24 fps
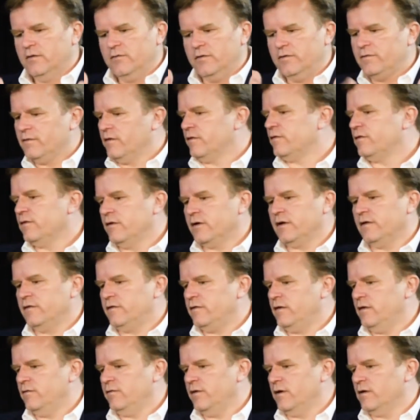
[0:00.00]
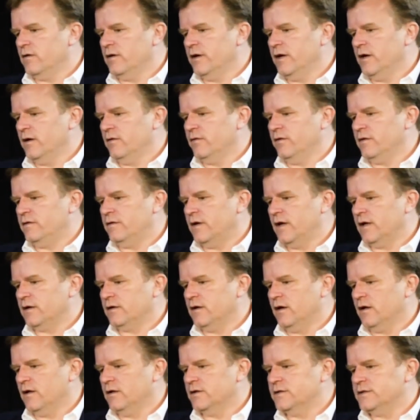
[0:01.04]
we first look and see if we already own the
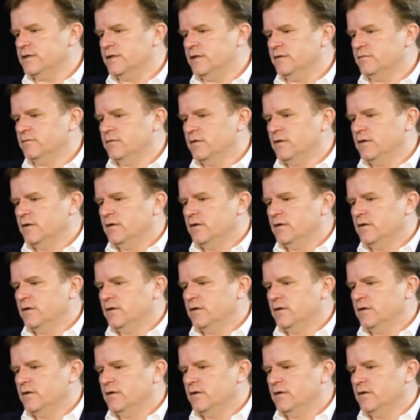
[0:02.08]
technology.